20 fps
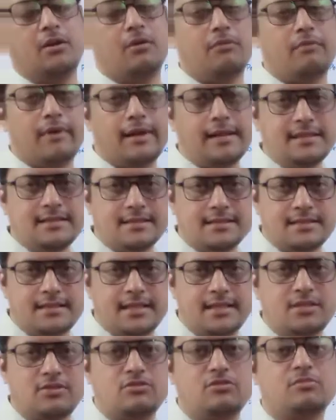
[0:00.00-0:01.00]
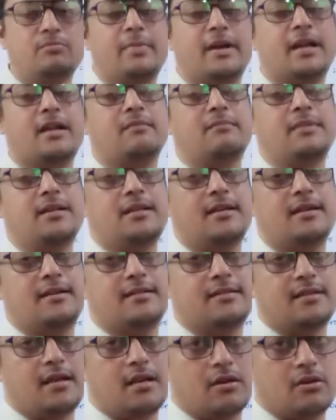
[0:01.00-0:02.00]
Once these two parameters
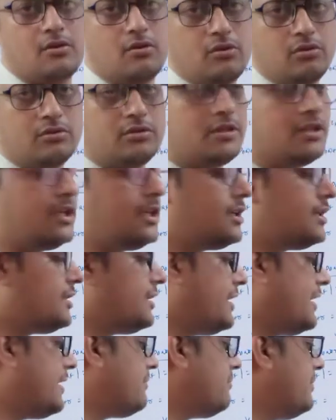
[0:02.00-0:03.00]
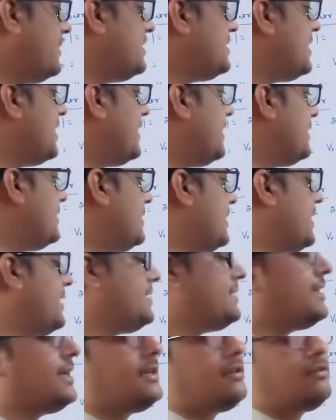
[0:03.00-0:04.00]
are known, that means it is
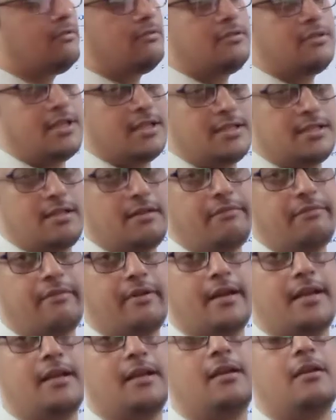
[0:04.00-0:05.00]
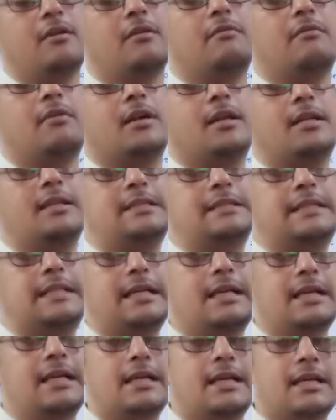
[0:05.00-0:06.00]
easy to justify what is the